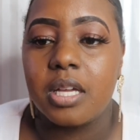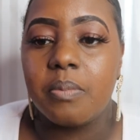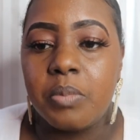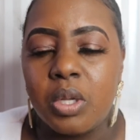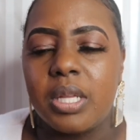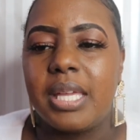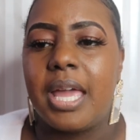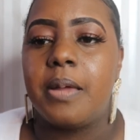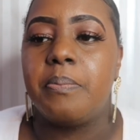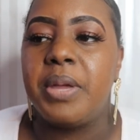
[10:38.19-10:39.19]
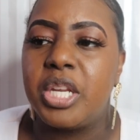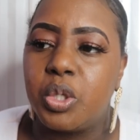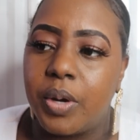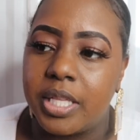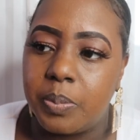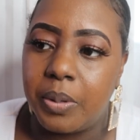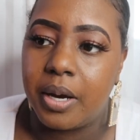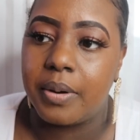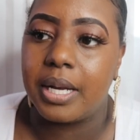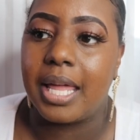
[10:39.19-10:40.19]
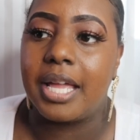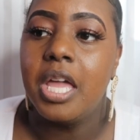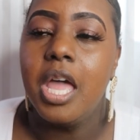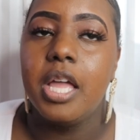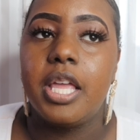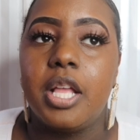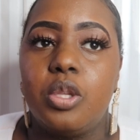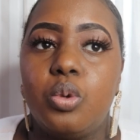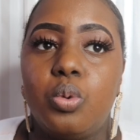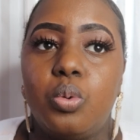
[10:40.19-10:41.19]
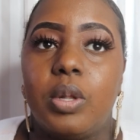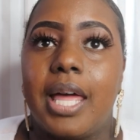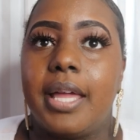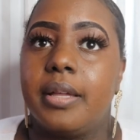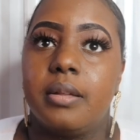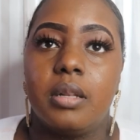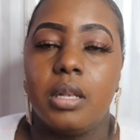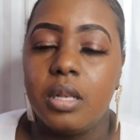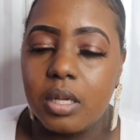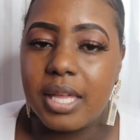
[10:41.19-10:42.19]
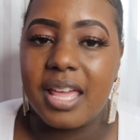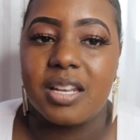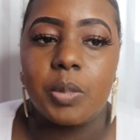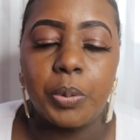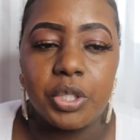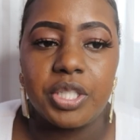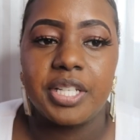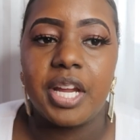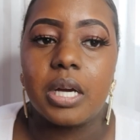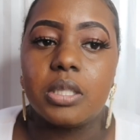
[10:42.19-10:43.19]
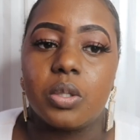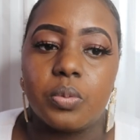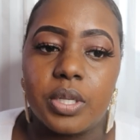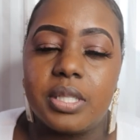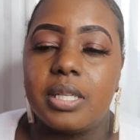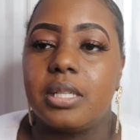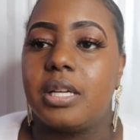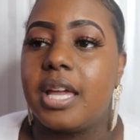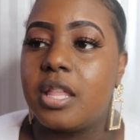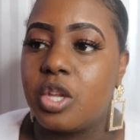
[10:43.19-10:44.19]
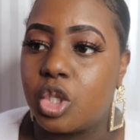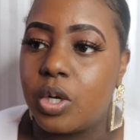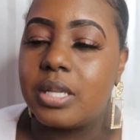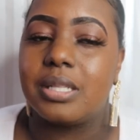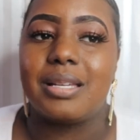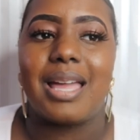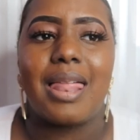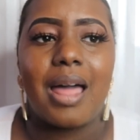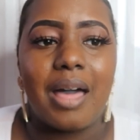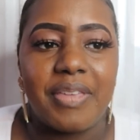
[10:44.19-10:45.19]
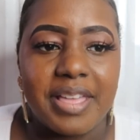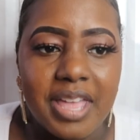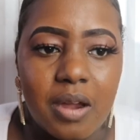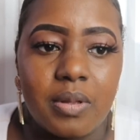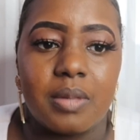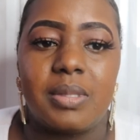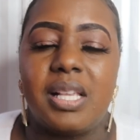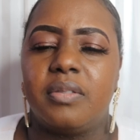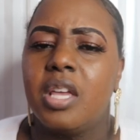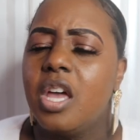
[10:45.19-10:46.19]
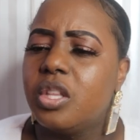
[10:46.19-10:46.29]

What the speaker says: Communicate, be transparent. Like, can you, like, look at this person's characteristic, look at their traits, look at how they carry themselves.